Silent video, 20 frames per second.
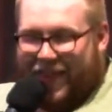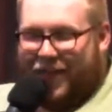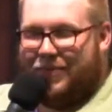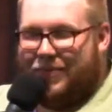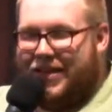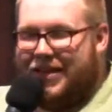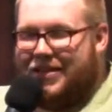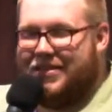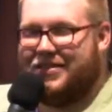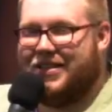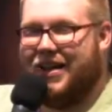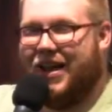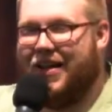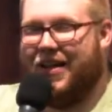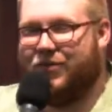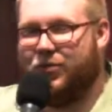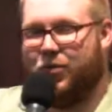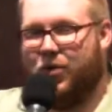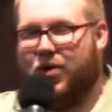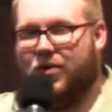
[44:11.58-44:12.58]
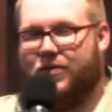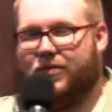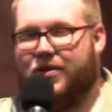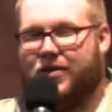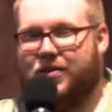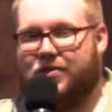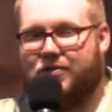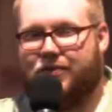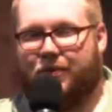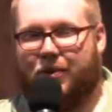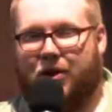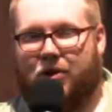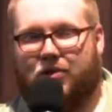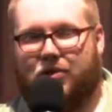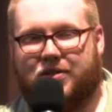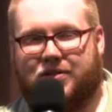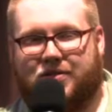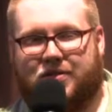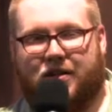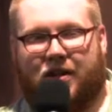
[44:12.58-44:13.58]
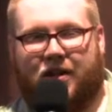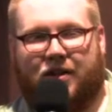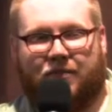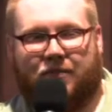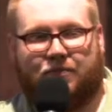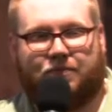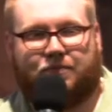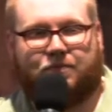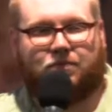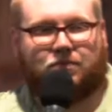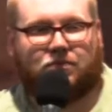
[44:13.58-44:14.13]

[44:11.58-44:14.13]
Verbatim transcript: but that means that I have 12 years from my oldest son